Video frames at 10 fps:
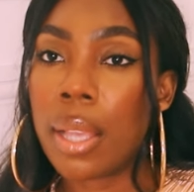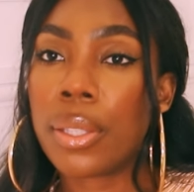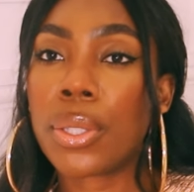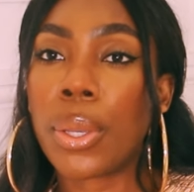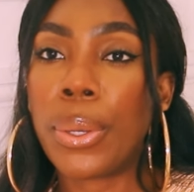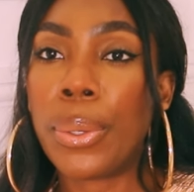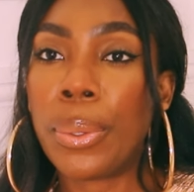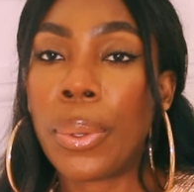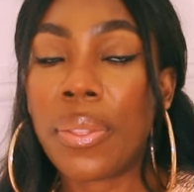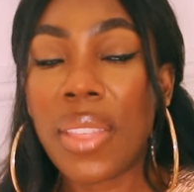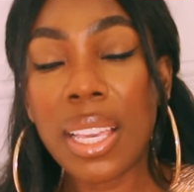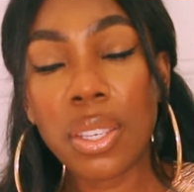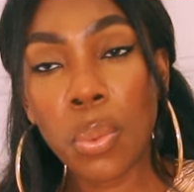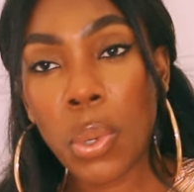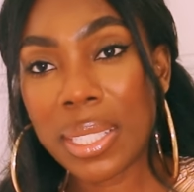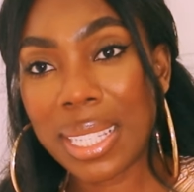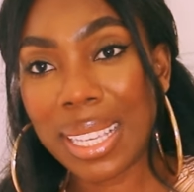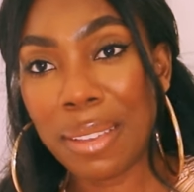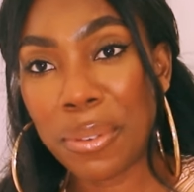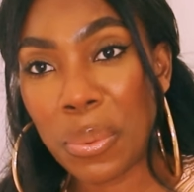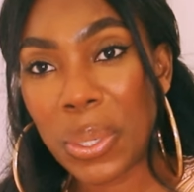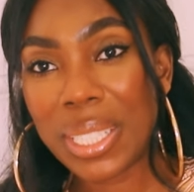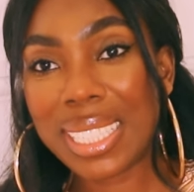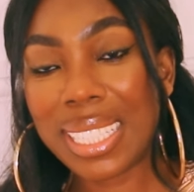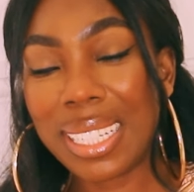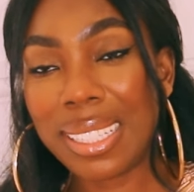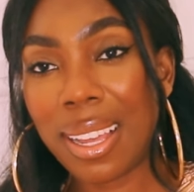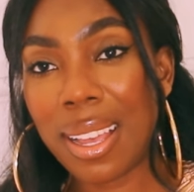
So thank you once again for watching.